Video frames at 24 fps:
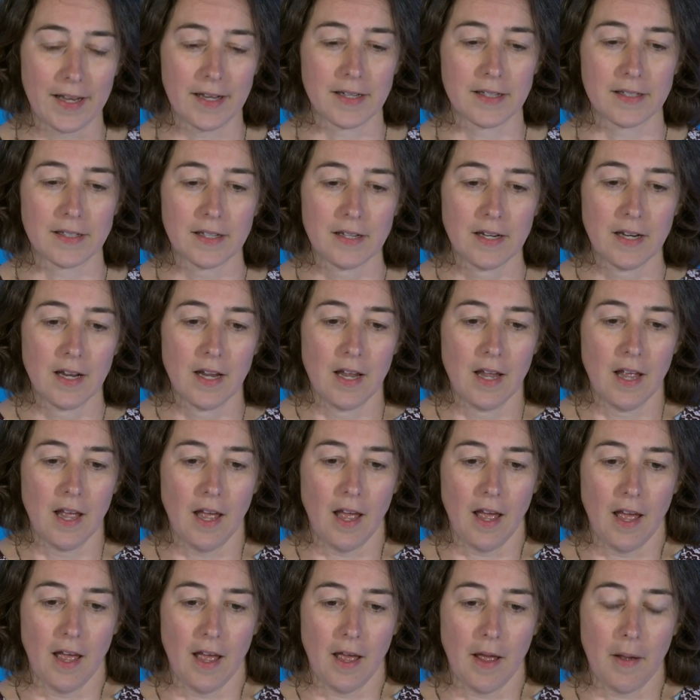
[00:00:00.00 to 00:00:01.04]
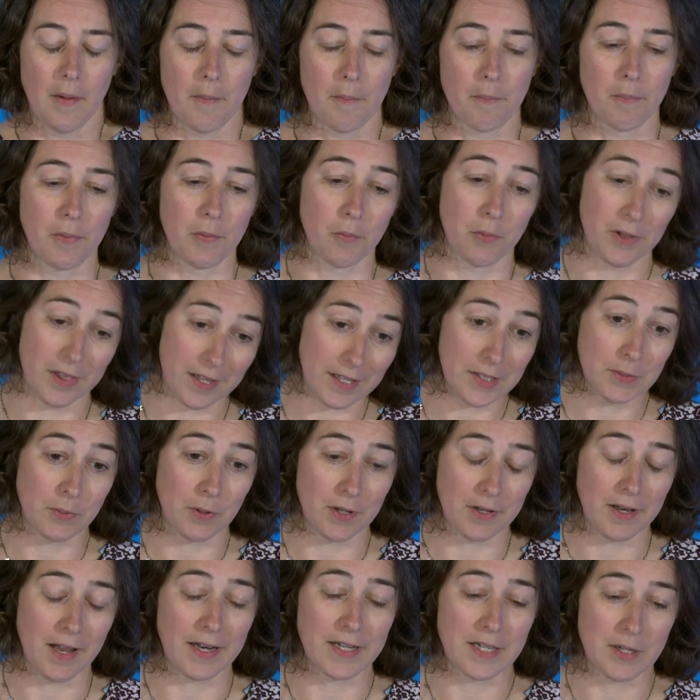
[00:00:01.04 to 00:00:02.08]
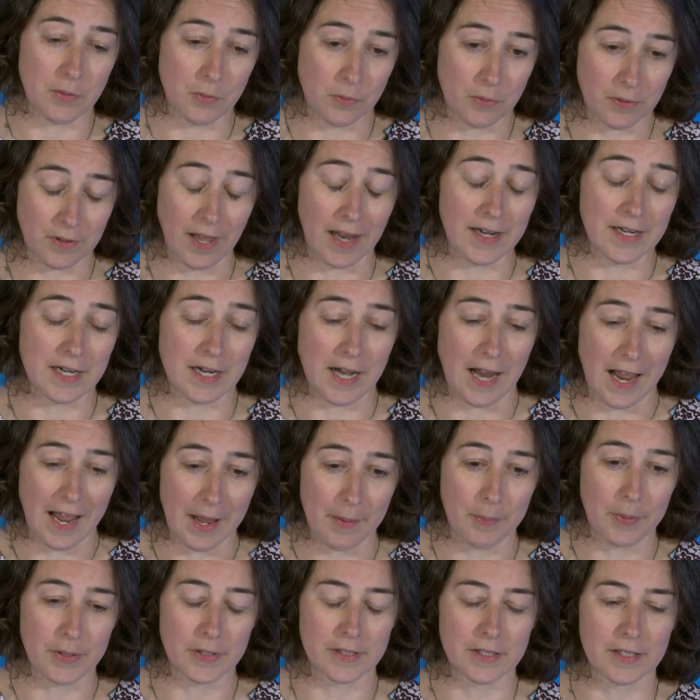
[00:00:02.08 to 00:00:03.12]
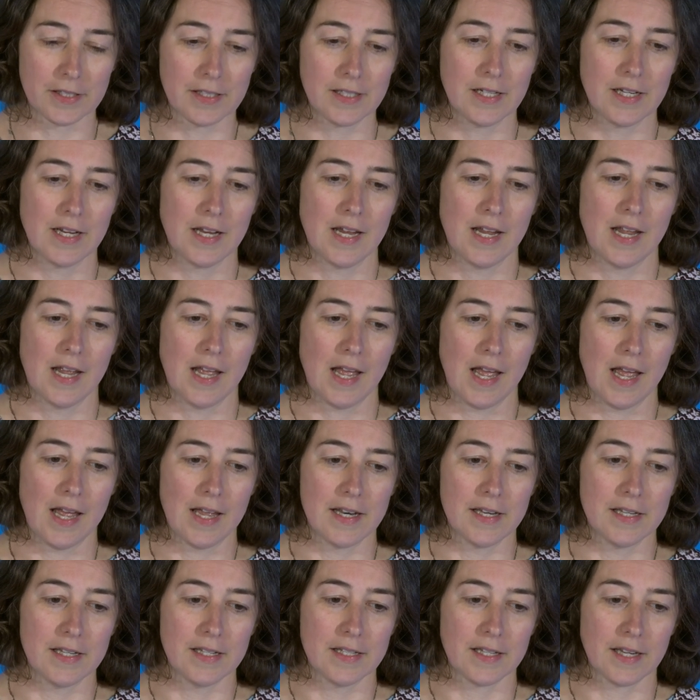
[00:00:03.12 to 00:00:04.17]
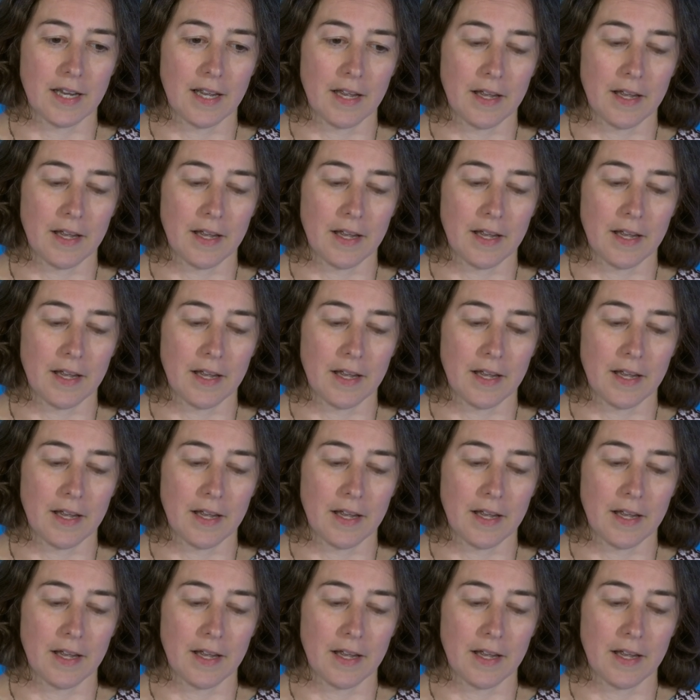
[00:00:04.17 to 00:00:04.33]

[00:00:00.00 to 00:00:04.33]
And but with this one, that didn't happen. And